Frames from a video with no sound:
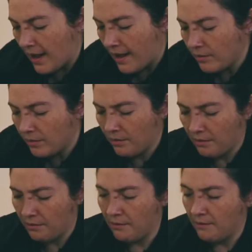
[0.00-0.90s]
out,
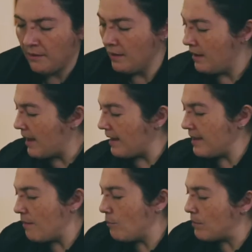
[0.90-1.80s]
and
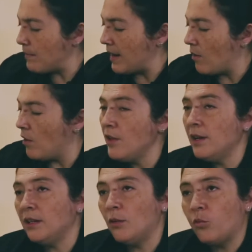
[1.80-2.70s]
then with my other
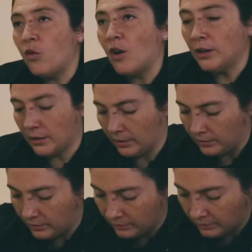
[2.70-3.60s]
little fork,
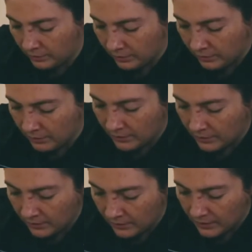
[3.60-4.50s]

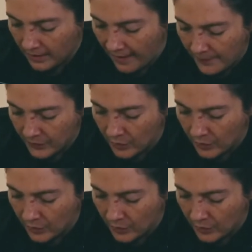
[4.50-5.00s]
I'm